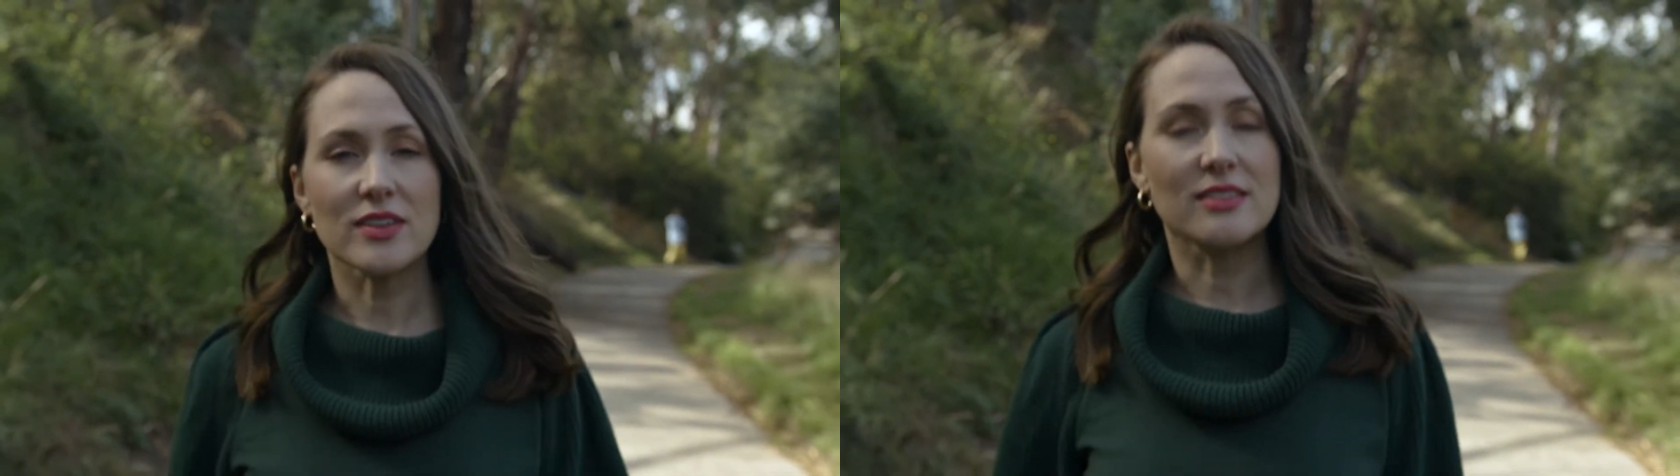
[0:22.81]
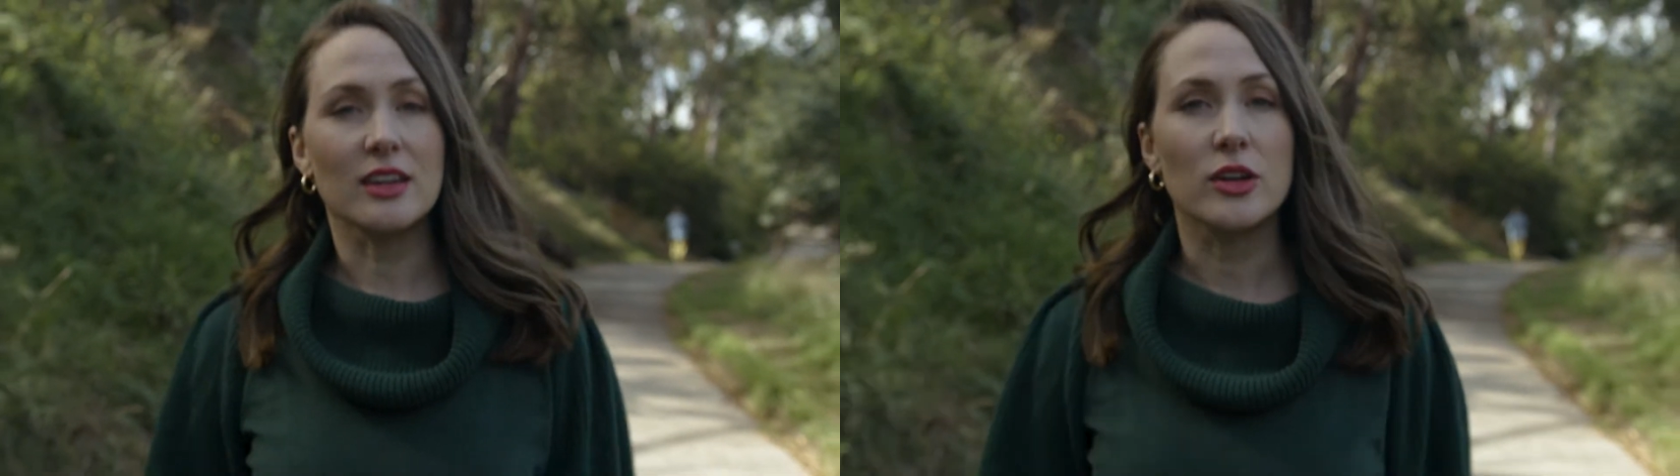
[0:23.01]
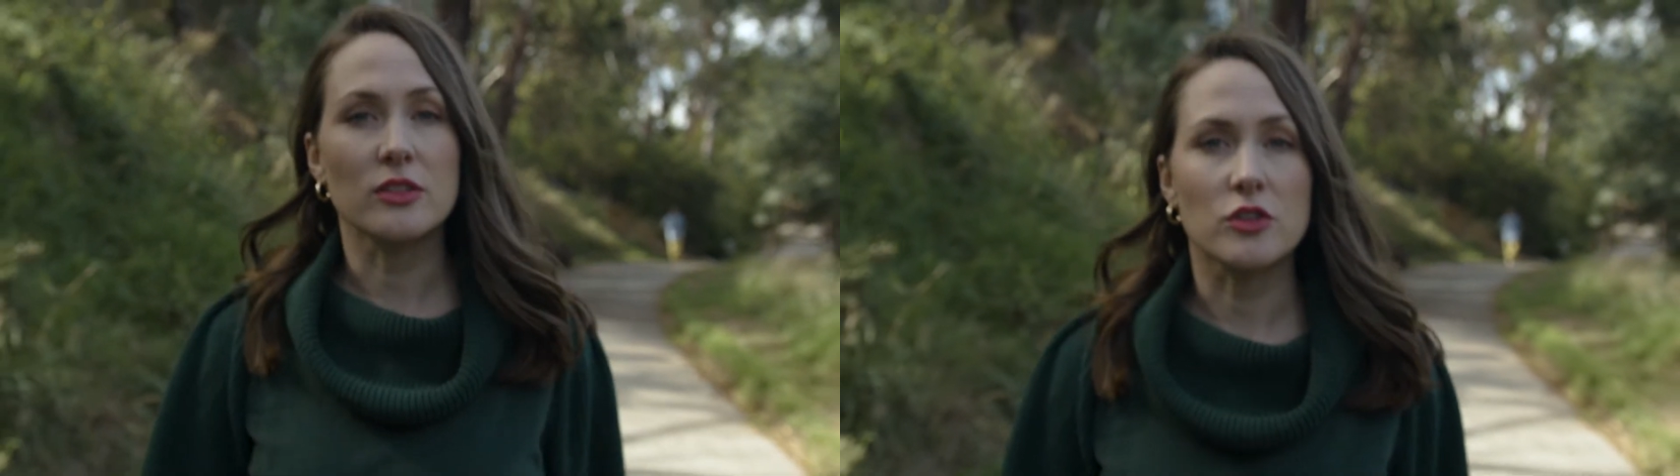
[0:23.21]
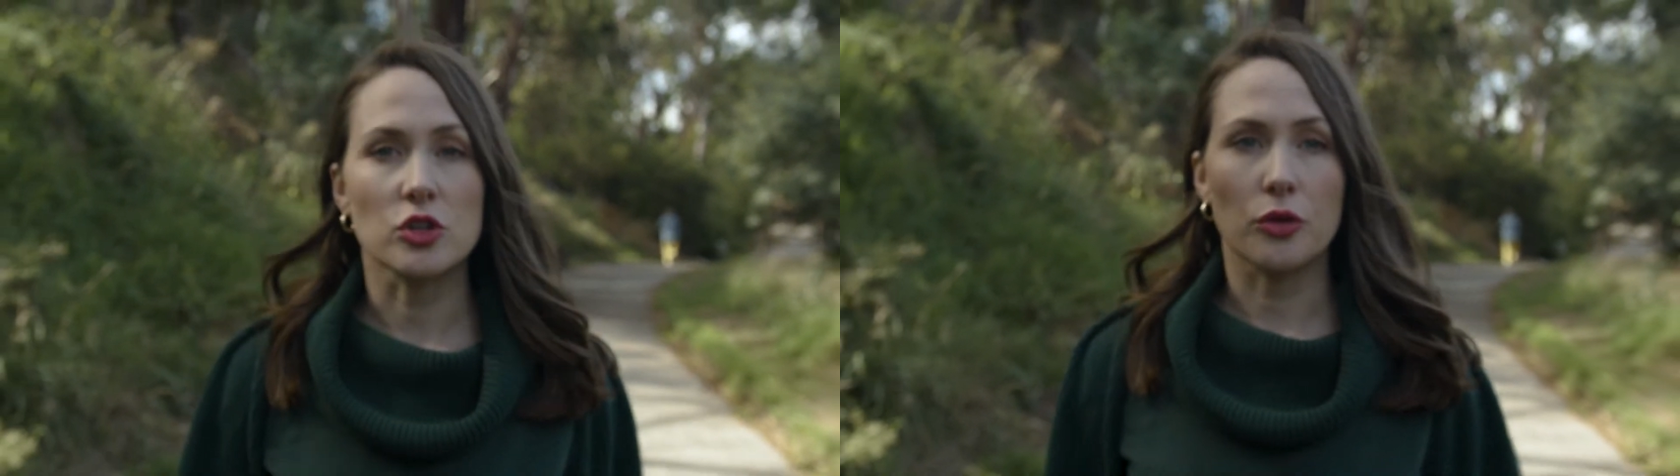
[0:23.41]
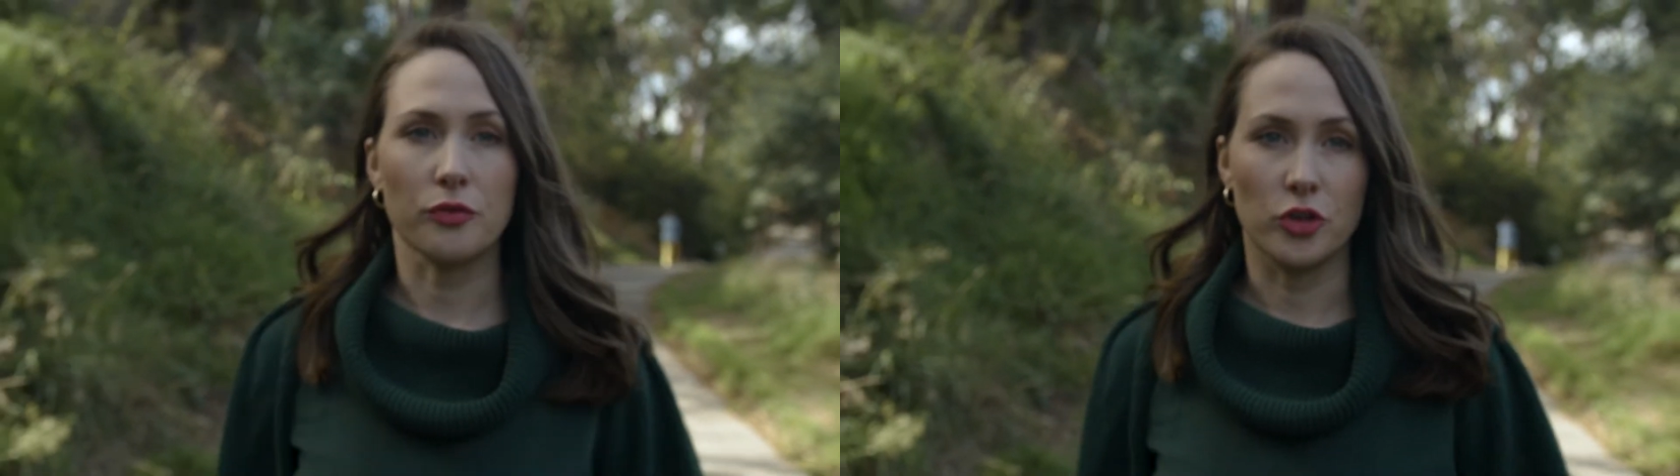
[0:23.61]
this series of
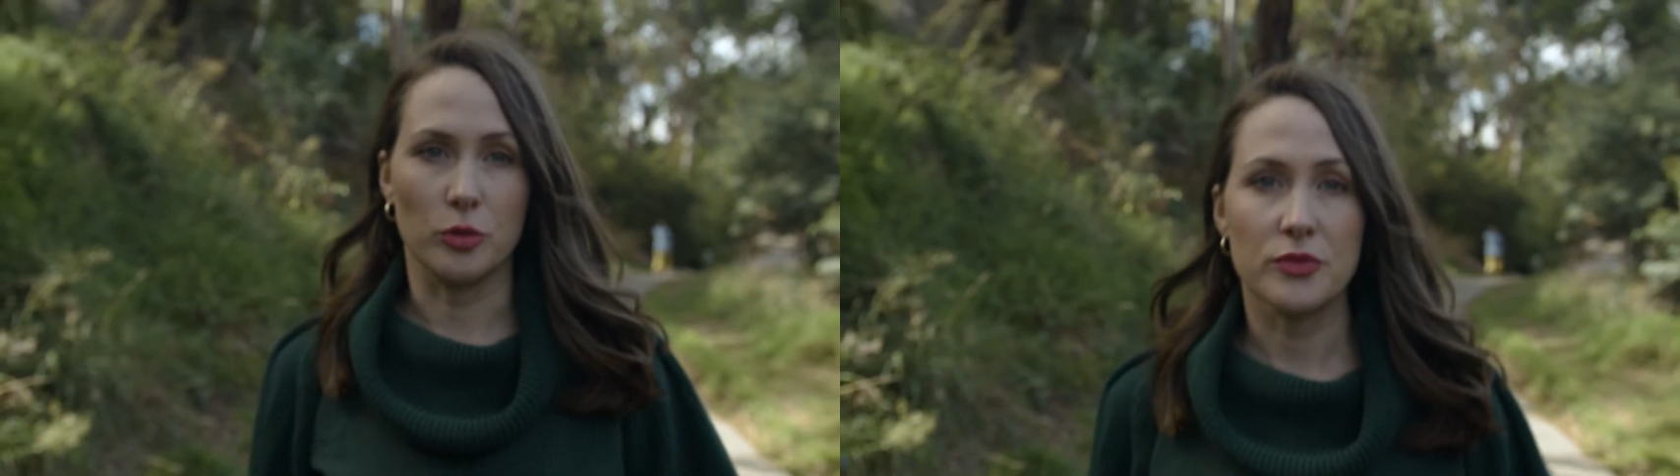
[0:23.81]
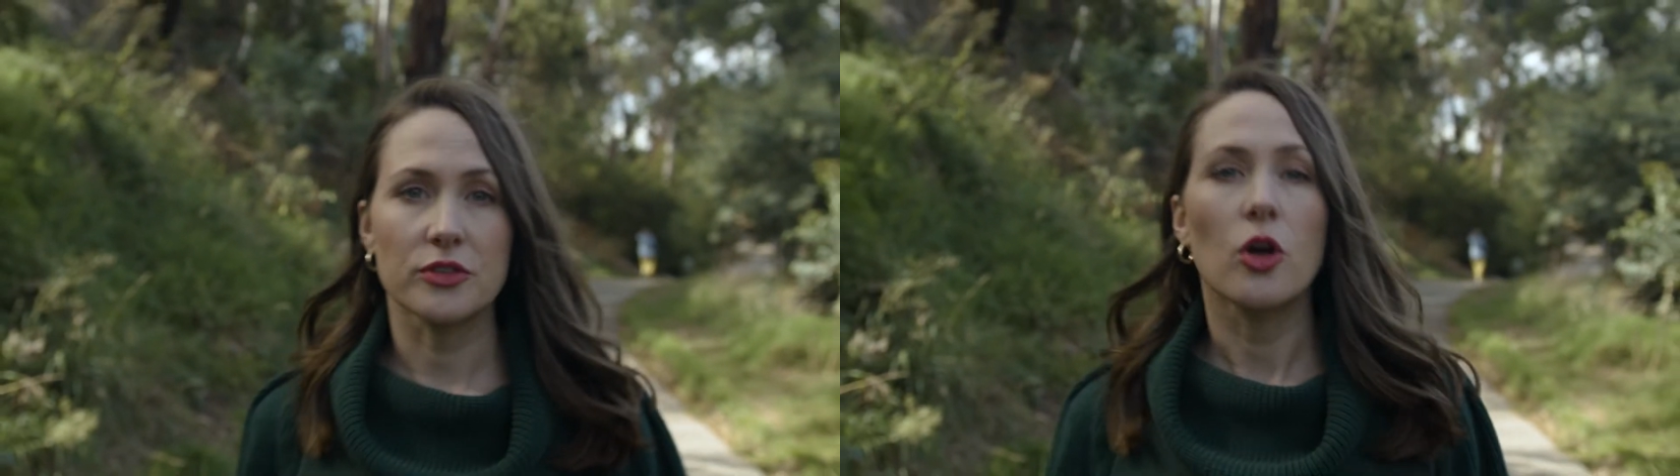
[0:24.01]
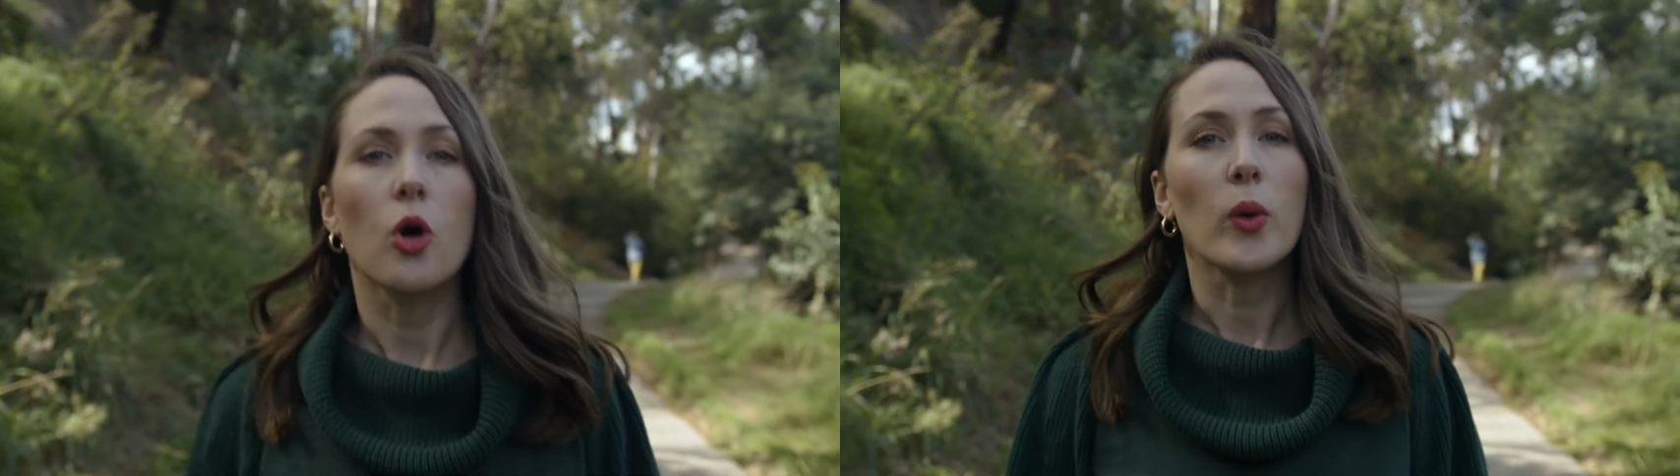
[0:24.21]
short films,